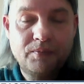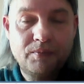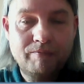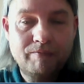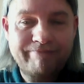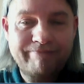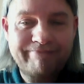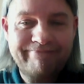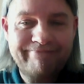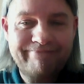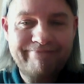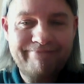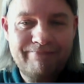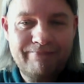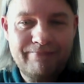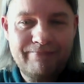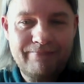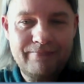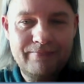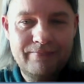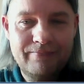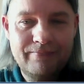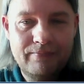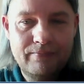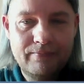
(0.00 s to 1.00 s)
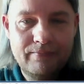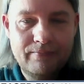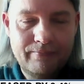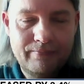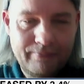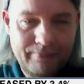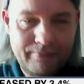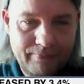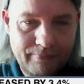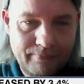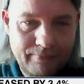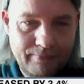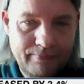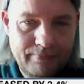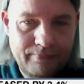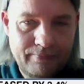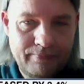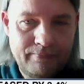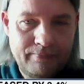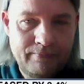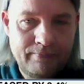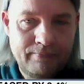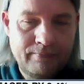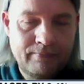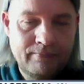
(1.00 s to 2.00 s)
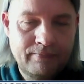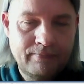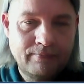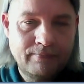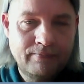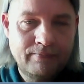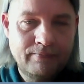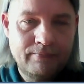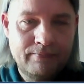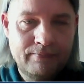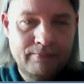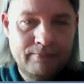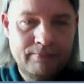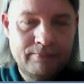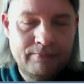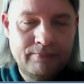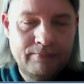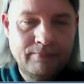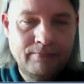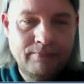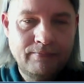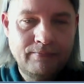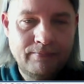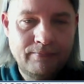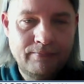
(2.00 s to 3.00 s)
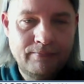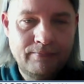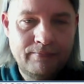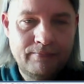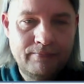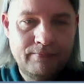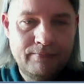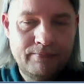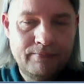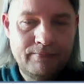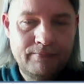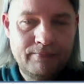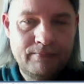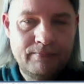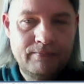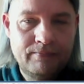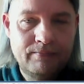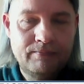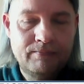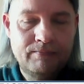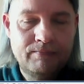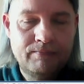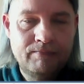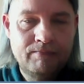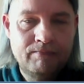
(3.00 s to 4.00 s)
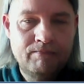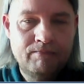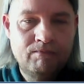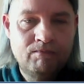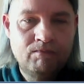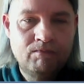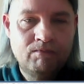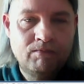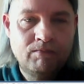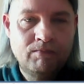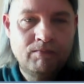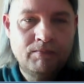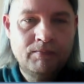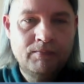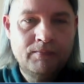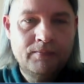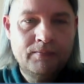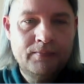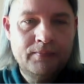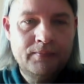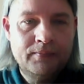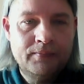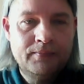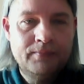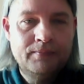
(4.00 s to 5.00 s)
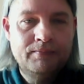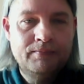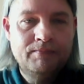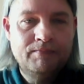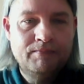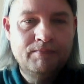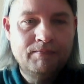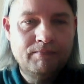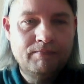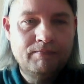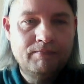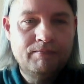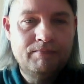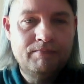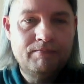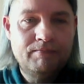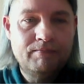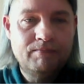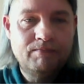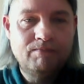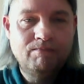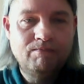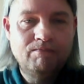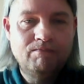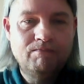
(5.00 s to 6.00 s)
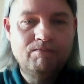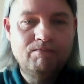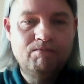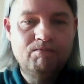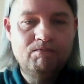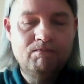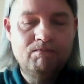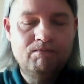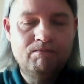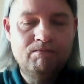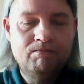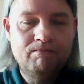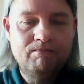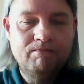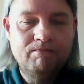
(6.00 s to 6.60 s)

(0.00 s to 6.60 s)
[no speech]